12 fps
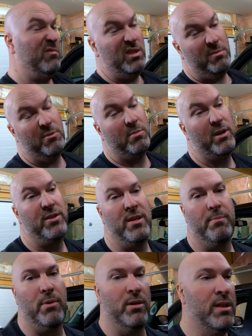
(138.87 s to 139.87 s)
Seems pretty
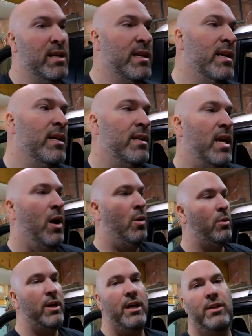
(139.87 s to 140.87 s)
simple. Now what
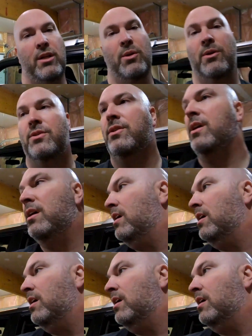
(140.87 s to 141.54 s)
we're gonna do is,